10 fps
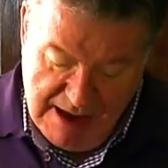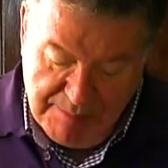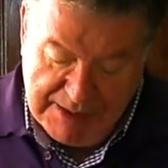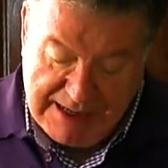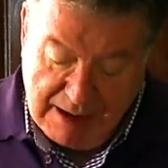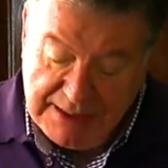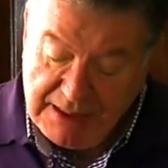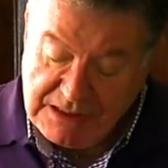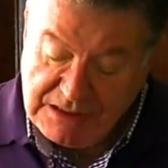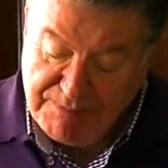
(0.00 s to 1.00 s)
becoming
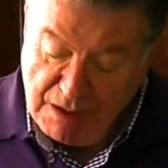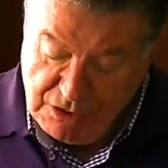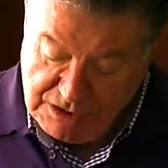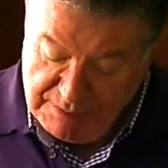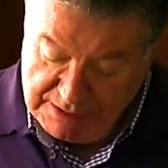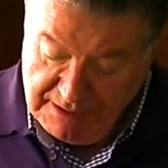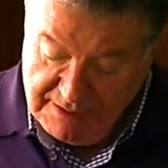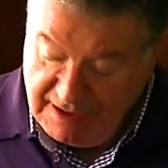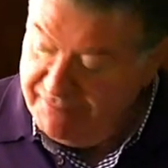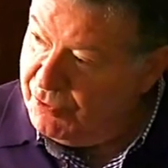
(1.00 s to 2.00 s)
a spokesman,
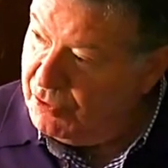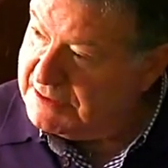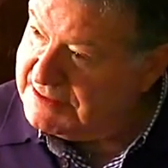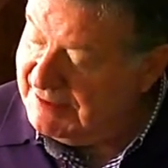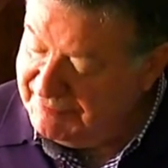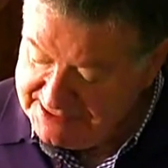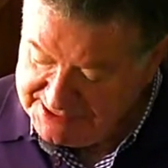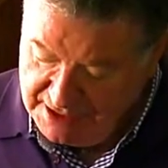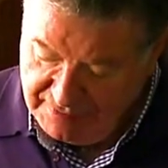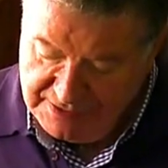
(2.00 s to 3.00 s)
therefore a civil
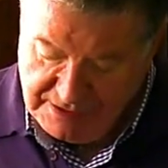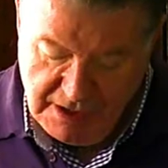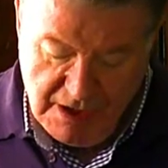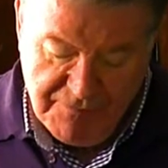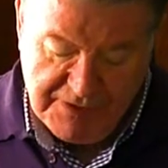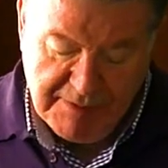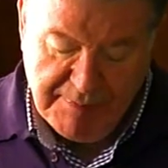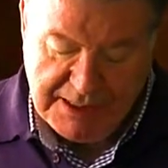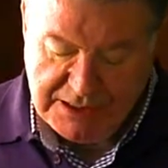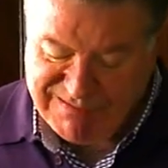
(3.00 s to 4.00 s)
servant, for the
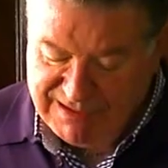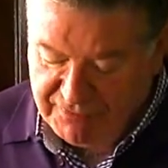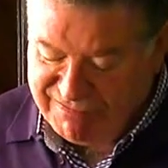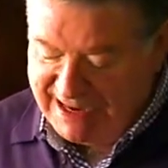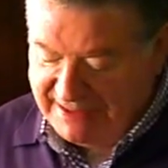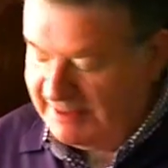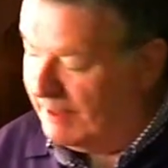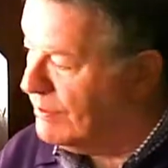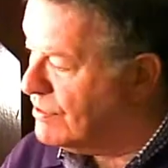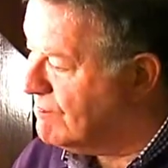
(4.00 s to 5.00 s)
Ministry of Trade and
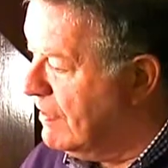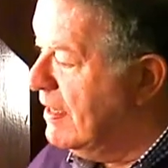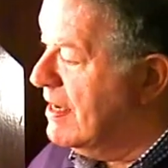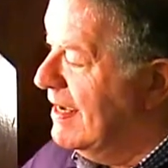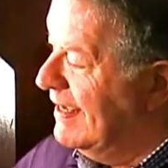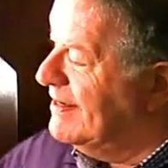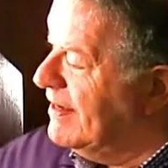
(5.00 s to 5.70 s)
Industry in